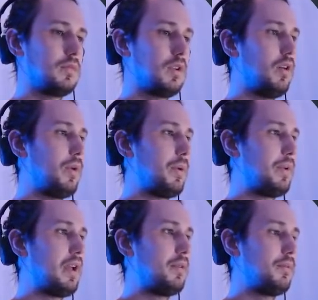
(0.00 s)
Oh wait, we
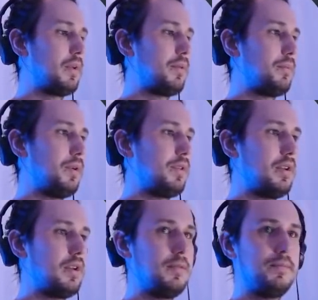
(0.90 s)
can't play with that
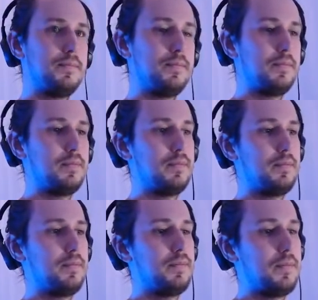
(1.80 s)
yet.
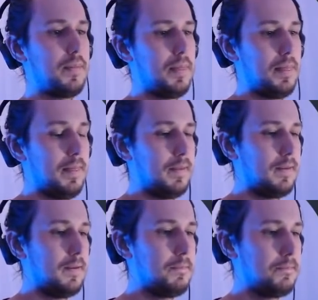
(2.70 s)
Okay.